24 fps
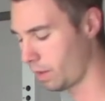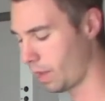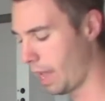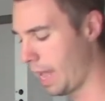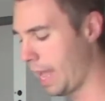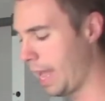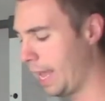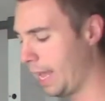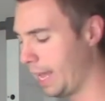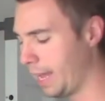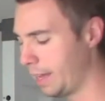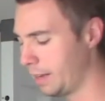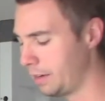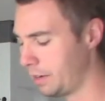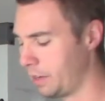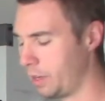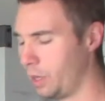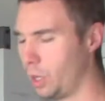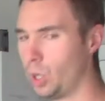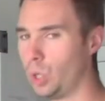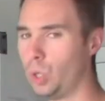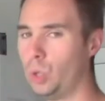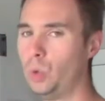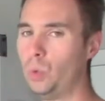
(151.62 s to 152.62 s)
and
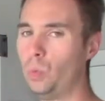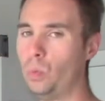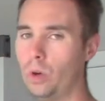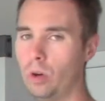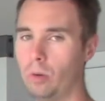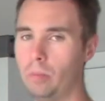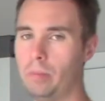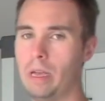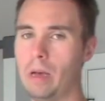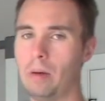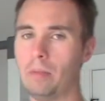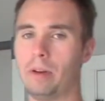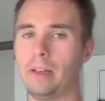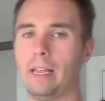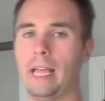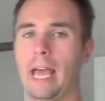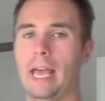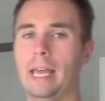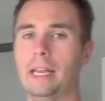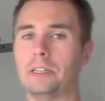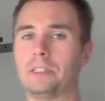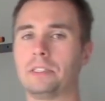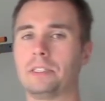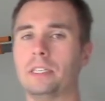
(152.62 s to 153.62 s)
you will be able to gain
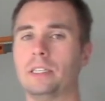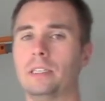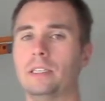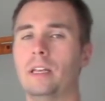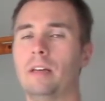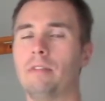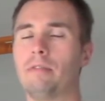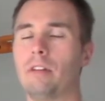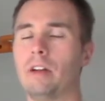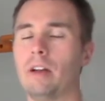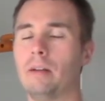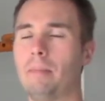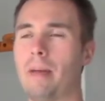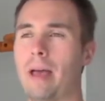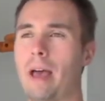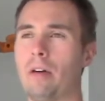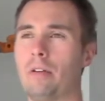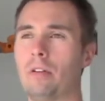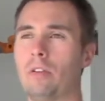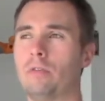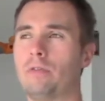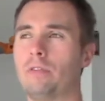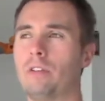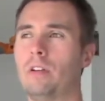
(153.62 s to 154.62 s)
a significant
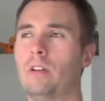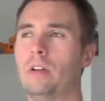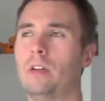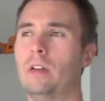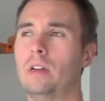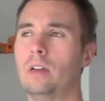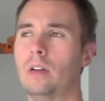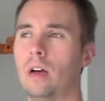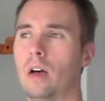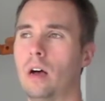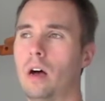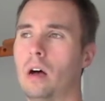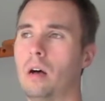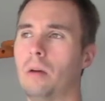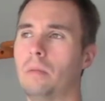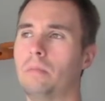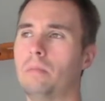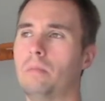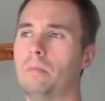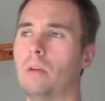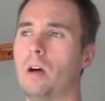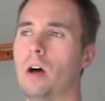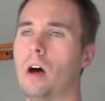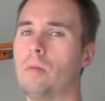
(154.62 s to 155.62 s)
amount of
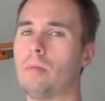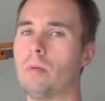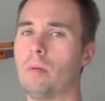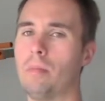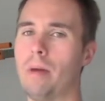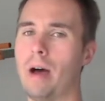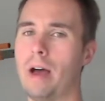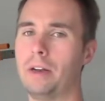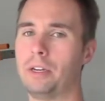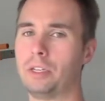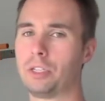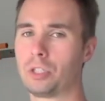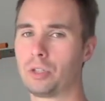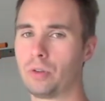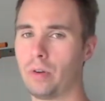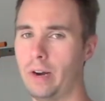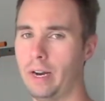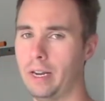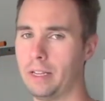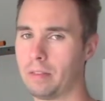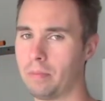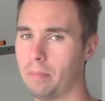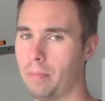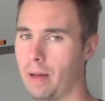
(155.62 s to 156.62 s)
upper body strength
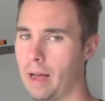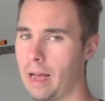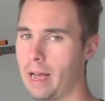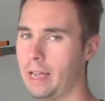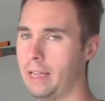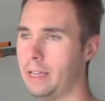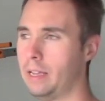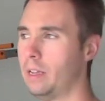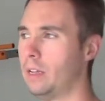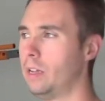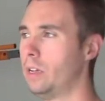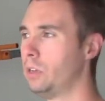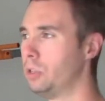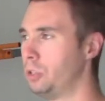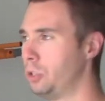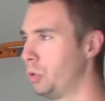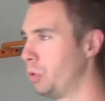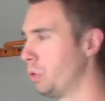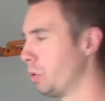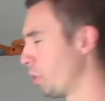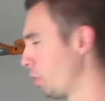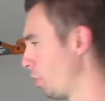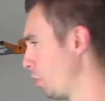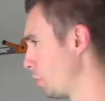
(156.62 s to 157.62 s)
by
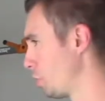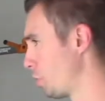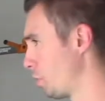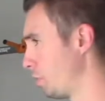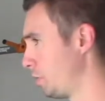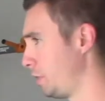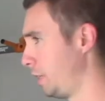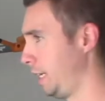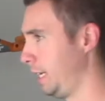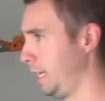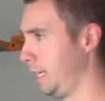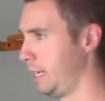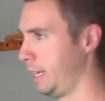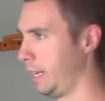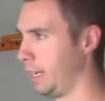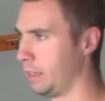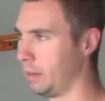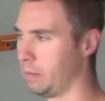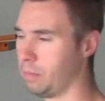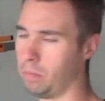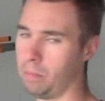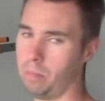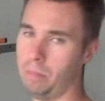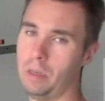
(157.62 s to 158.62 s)
doing this routine and
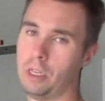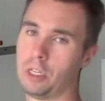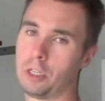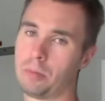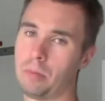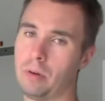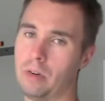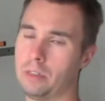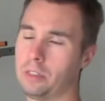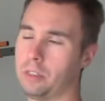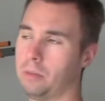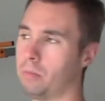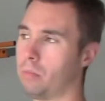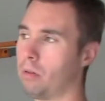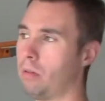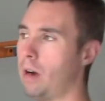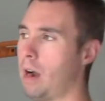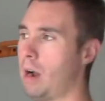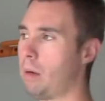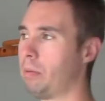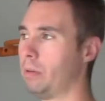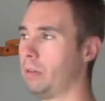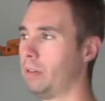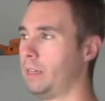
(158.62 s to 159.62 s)
bench pressing
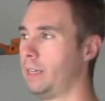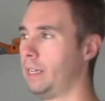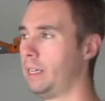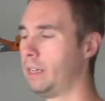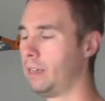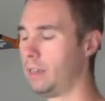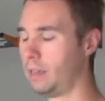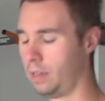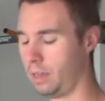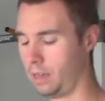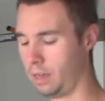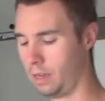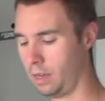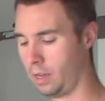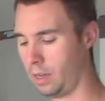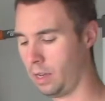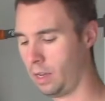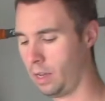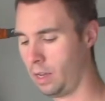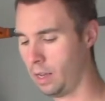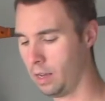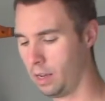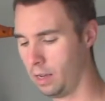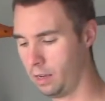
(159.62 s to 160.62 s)
properly.
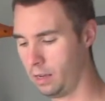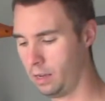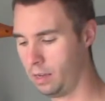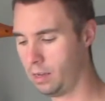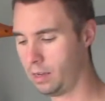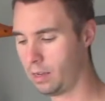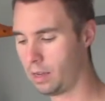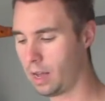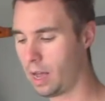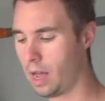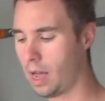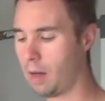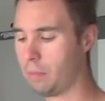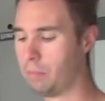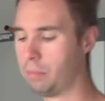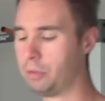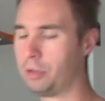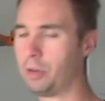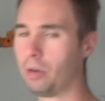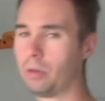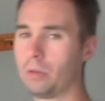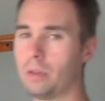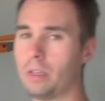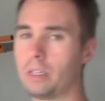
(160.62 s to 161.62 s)

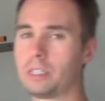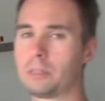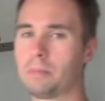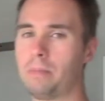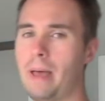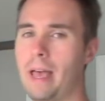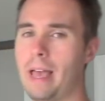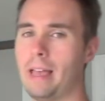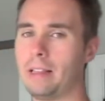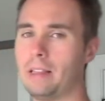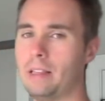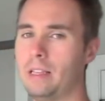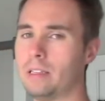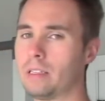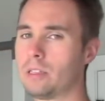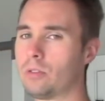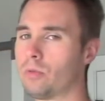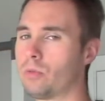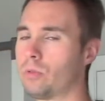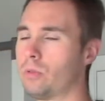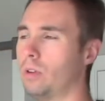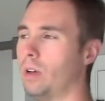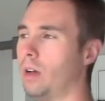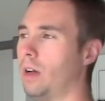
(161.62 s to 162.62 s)
Don't expect this
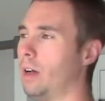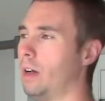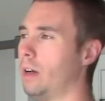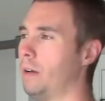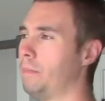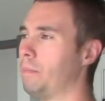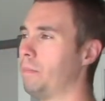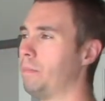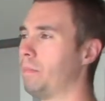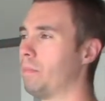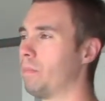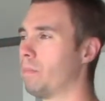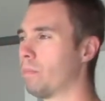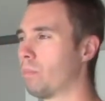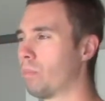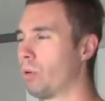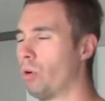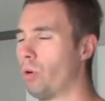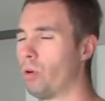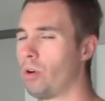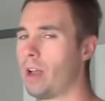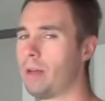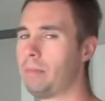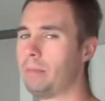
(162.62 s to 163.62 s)

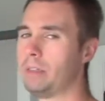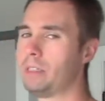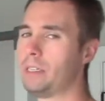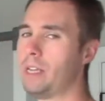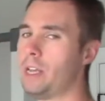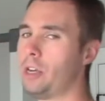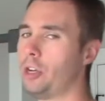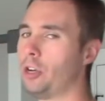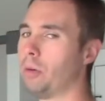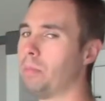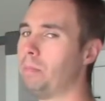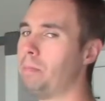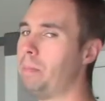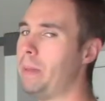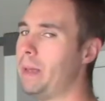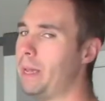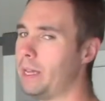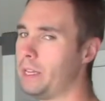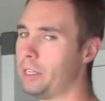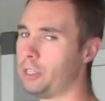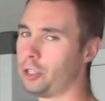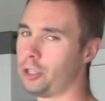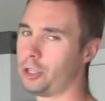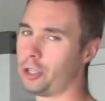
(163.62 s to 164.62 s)
program to take your
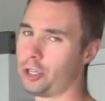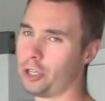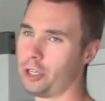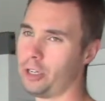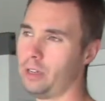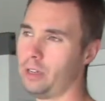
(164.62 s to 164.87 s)
bench